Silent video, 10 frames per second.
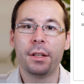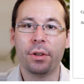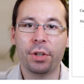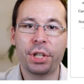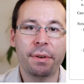
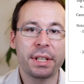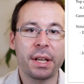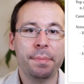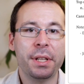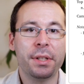So
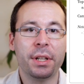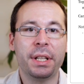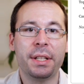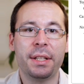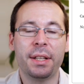JavaScript is
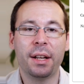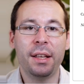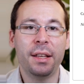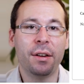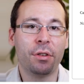not
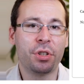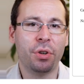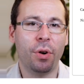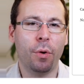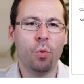necessarily
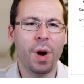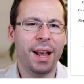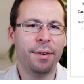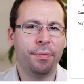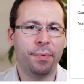also a
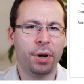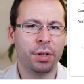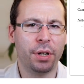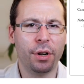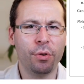well
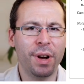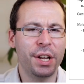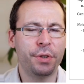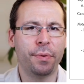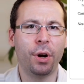thought
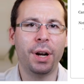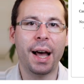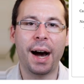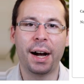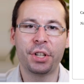language for
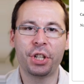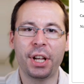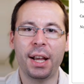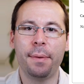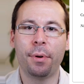large
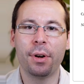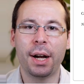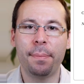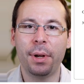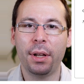scale
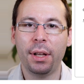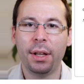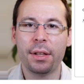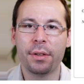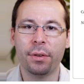program.
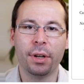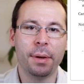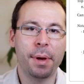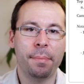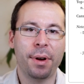So
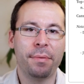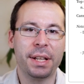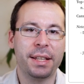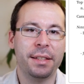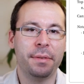remember
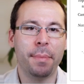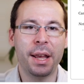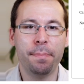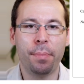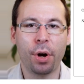that its
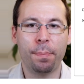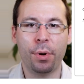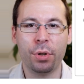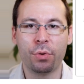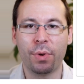main
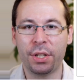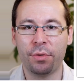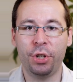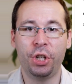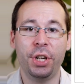purpose was
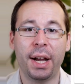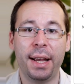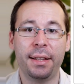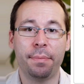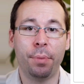to
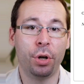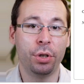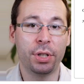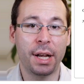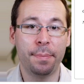generate
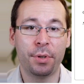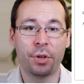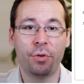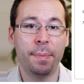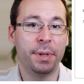prototype
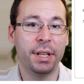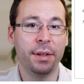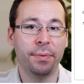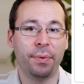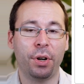
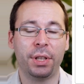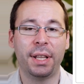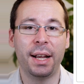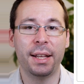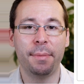scripting for
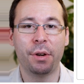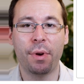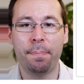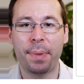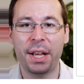dynamic
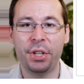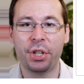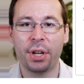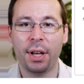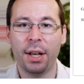web
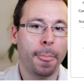page.